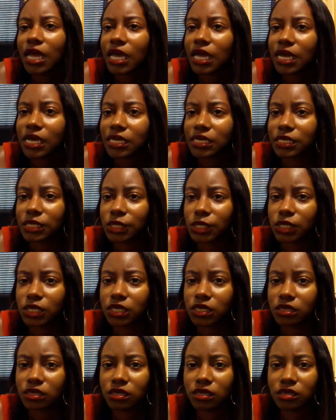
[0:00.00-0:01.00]
And
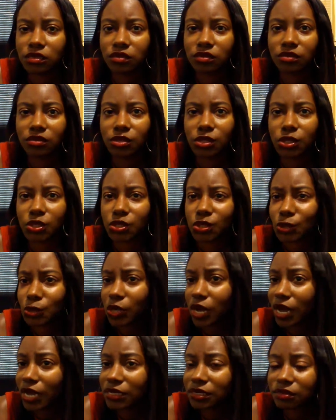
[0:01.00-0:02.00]
she's
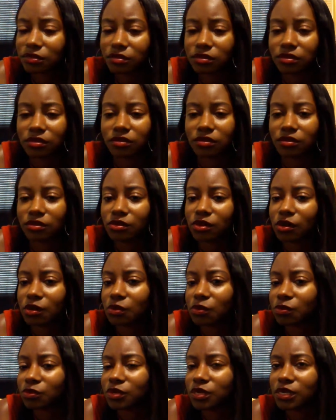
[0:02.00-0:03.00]
trying to, you
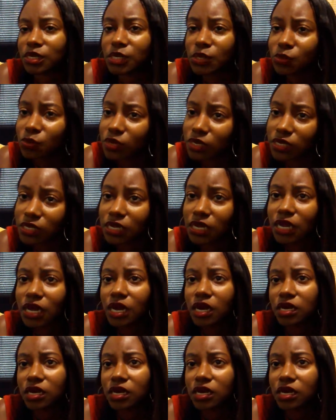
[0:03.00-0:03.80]
know, deal with